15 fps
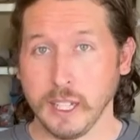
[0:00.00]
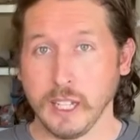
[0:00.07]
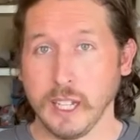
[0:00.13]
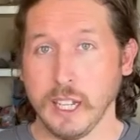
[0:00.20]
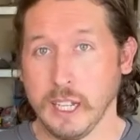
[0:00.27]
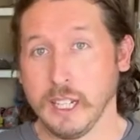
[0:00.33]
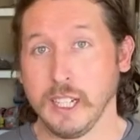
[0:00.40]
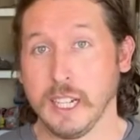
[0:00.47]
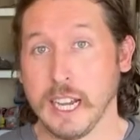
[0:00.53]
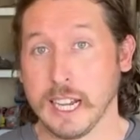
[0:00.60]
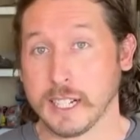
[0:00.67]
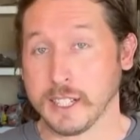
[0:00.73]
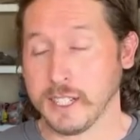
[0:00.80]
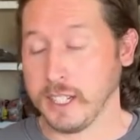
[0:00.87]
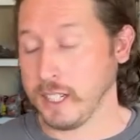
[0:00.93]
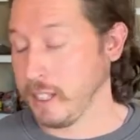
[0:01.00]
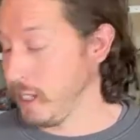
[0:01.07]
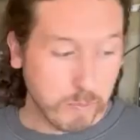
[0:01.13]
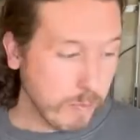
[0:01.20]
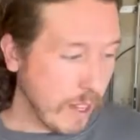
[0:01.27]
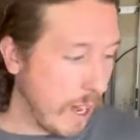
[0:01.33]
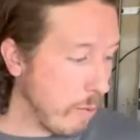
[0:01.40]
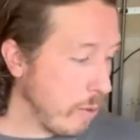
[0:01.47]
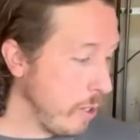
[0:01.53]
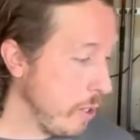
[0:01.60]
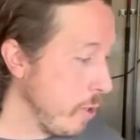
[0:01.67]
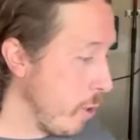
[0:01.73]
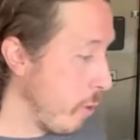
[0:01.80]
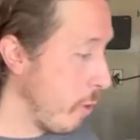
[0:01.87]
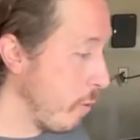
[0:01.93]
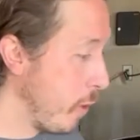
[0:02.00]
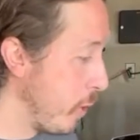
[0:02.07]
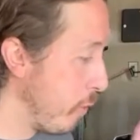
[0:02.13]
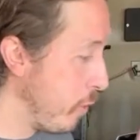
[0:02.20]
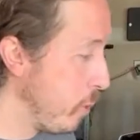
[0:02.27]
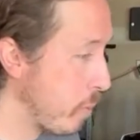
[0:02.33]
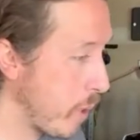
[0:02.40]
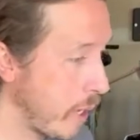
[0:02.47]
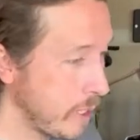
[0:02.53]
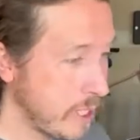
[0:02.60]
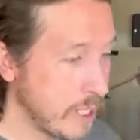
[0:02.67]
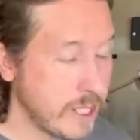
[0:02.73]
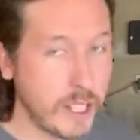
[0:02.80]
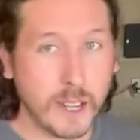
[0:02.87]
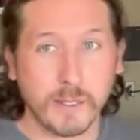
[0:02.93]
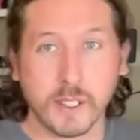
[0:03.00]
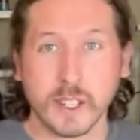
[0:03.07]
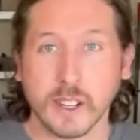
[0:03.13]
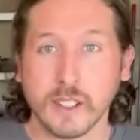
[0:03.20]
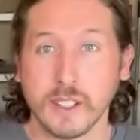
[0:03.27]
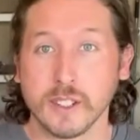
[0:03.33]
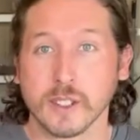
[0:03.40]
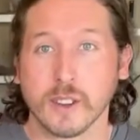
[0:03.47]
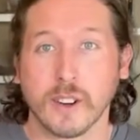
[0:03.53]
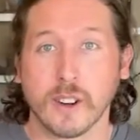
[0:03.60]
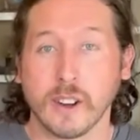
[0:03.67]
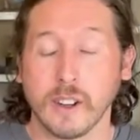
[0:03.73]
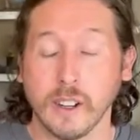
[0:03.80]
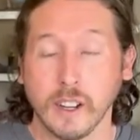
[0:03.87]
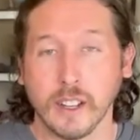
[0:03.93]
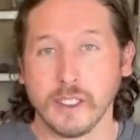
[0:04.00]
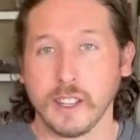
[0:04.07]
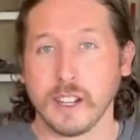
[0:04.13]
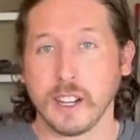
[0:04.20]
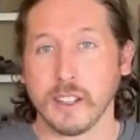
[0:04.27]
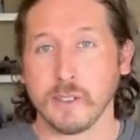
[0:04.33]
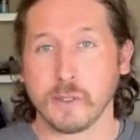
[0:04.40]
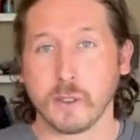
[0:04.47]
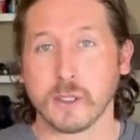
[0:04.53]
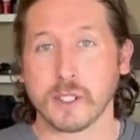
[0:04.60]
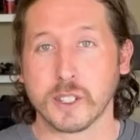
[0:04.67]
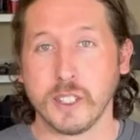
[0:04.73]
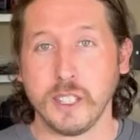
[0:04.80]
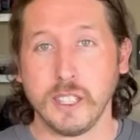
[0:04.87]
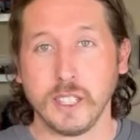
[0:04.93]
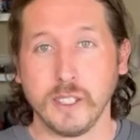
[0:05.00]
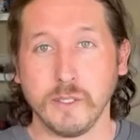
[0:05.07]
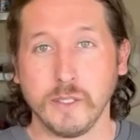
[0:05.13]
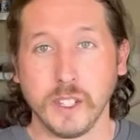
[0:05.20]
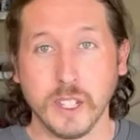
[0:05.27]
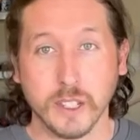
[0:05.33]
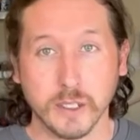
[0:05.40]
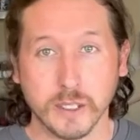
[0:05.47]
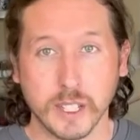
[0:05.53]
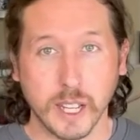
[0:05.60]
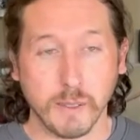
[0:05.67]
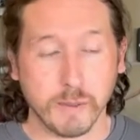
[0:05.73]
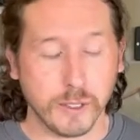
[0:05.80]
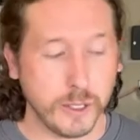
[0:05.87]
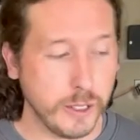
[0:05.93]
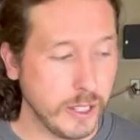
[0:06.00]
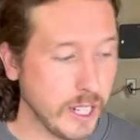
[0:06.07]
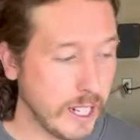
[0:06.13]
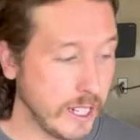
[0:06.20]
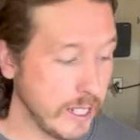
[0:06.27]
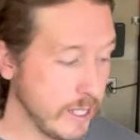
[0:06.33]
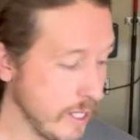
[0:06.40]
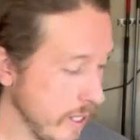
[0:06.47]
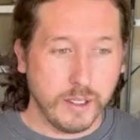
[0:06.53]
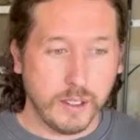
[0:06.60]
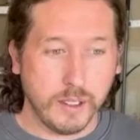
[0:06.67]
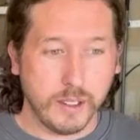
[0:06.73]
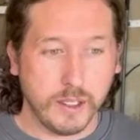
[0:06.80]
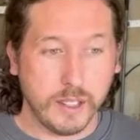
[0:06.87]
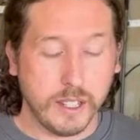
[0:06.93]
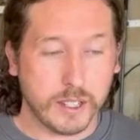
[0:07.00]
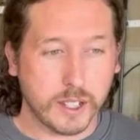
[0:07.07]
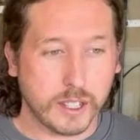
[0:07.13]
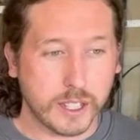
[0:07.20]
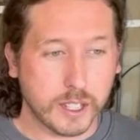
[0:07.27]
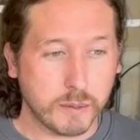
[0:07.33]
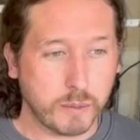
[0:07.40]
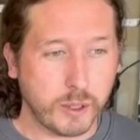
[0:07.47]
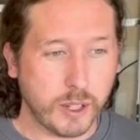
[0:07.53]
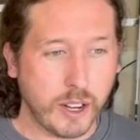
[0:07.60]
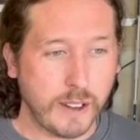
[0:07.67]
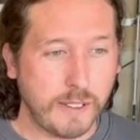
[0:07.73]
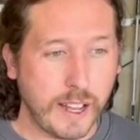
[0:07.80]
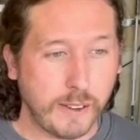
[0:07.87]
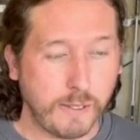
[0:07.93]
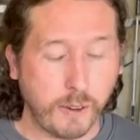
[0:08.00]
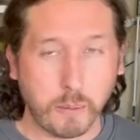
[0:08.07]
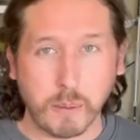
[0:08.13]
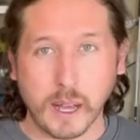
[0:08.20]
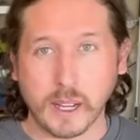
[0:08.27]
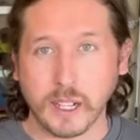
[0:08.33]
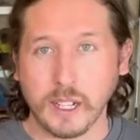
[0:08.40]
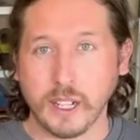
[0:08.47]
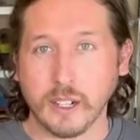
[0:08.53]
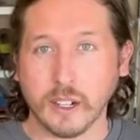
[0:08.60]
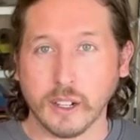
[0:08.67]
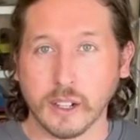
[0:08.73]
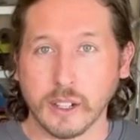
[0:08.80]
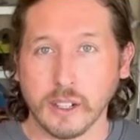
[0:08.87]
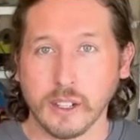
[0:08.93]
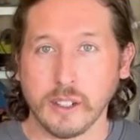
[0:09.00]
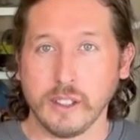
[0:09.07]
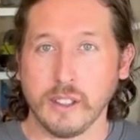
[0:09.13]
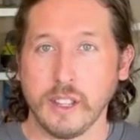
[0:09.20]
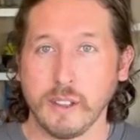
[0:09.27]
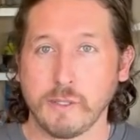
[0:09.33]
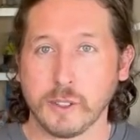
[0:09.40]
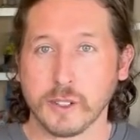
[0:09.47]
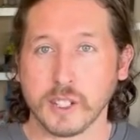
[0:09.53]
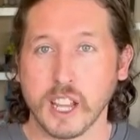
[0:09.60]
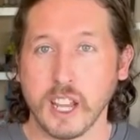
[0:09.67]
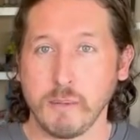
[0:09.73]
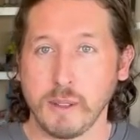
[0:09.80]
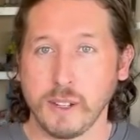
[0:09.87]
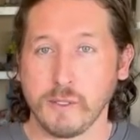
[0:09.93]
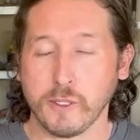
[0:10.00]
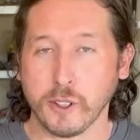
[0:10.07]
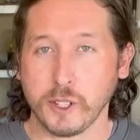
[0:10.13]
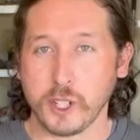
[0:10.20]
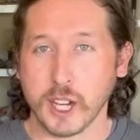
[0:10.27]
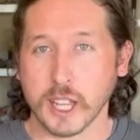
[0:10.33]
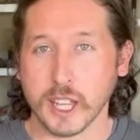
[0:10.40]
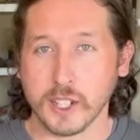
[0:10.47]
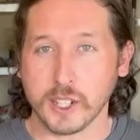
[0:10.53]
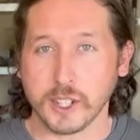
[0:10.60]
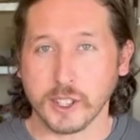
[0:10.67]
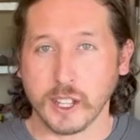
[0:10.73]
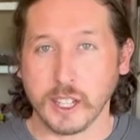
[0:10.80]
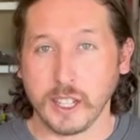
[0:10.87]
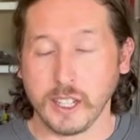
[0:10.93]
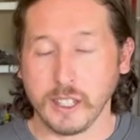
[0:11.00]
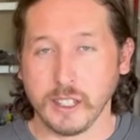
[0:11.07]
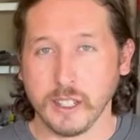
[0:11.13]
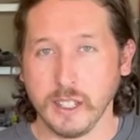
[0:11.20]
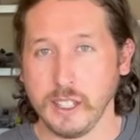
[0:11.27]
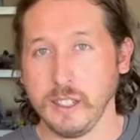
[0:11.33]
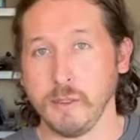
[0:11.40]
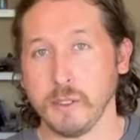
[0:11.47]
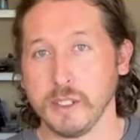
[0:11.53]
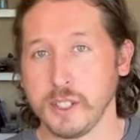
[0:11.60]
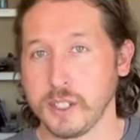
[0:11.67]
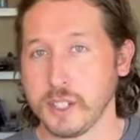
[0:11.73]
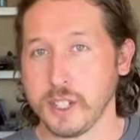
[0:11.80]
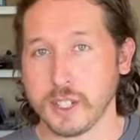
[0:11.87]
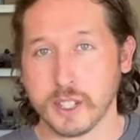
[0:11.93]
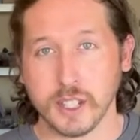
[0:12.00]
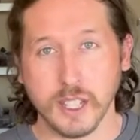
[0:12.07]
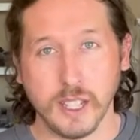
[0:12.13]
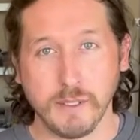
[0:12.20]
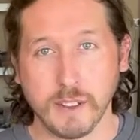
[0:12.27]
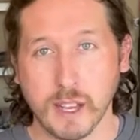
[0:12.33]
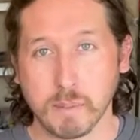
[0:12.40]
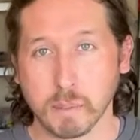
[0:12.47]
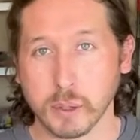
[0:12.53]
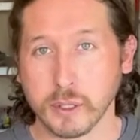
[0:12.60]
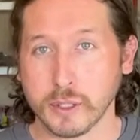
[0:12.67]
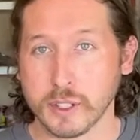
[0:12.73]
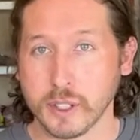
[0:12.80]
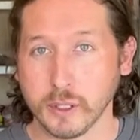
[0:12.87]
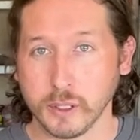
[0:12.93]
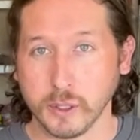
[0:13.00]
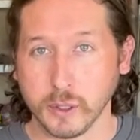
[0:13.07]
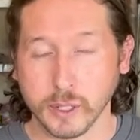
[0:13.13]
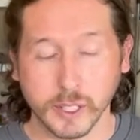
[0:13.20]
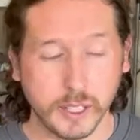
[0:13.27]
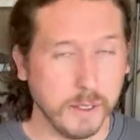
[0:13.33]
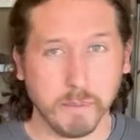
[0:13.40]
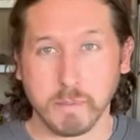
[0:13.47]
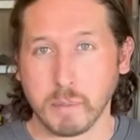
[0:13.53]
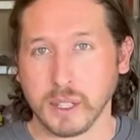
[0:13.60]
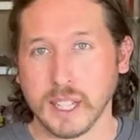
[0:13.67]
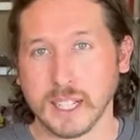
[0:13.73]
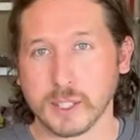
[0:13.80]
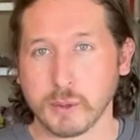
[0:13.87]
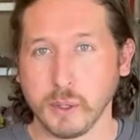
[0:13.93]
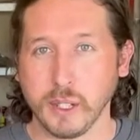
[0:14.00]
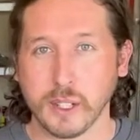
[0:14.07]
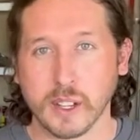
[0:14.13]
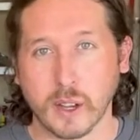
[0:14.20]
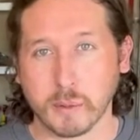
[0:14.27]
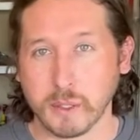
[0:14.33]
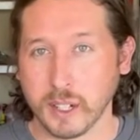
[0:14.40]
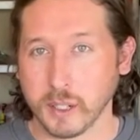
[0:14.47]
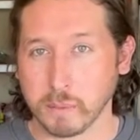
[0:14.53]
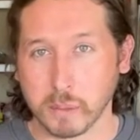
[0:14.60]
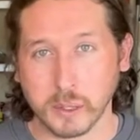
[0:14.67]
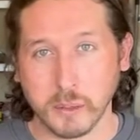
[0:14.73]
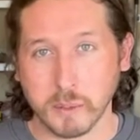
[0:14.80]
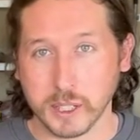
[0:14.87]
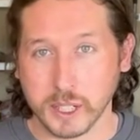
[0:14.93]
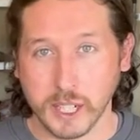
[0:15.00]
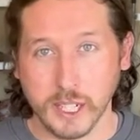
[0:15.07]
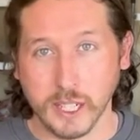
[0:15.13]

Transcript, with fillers: in an accident. I wanted to go over a few projects that I've done on this car that I unfortunately didn't videotape for you guys. This customer I've had for about a year. They first came in for a check engine light. It was just the EVAP purge solenoid, but that's really common on pretty much any